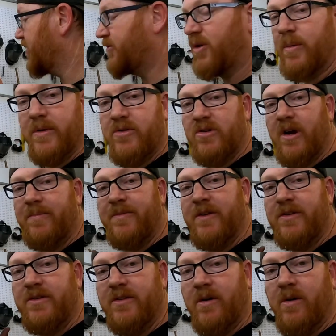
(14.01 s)
before we drop
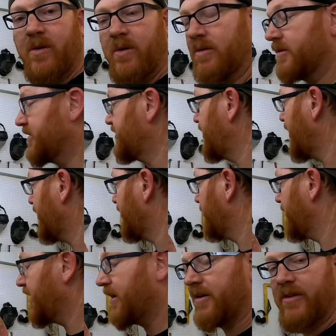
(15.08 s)
this in the hole, let's talk
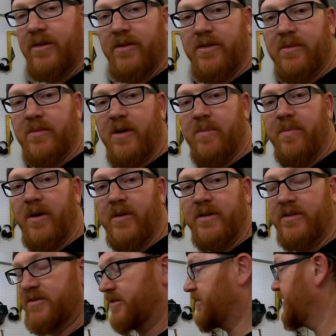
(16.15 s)
about some
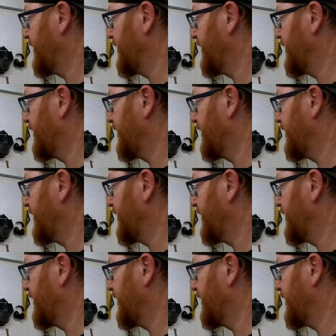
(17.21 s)
components of